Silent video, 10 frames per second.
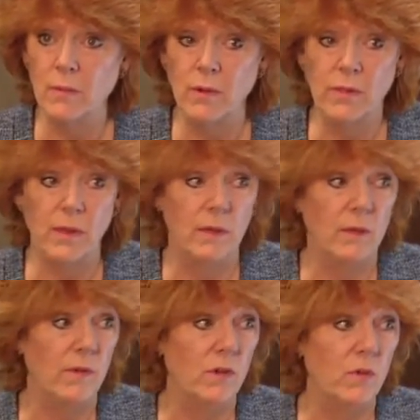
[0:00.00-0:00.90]
with the
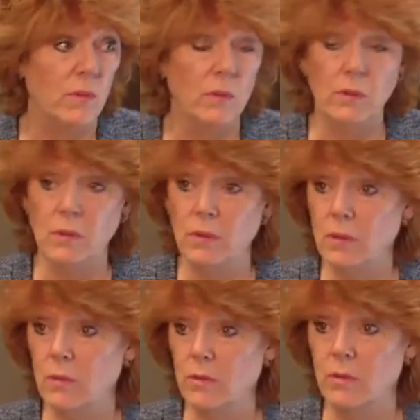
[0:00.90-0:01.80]
individual,
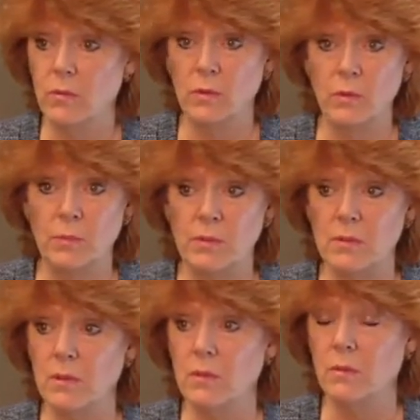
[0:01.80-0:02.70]
with
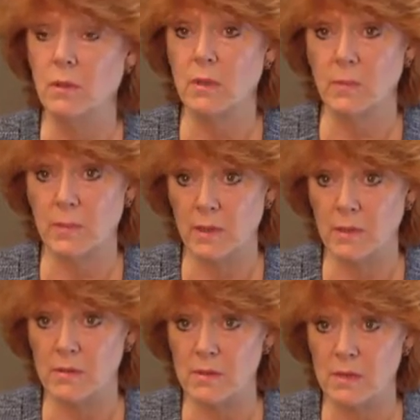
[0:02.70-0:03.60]
groups, with
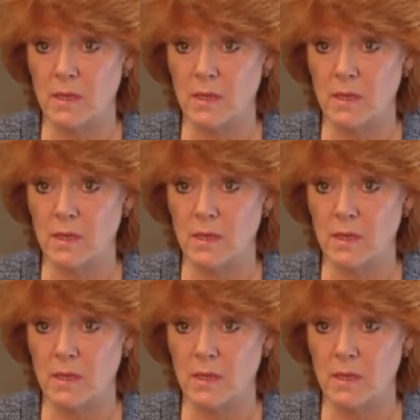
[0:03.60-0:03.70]
companies,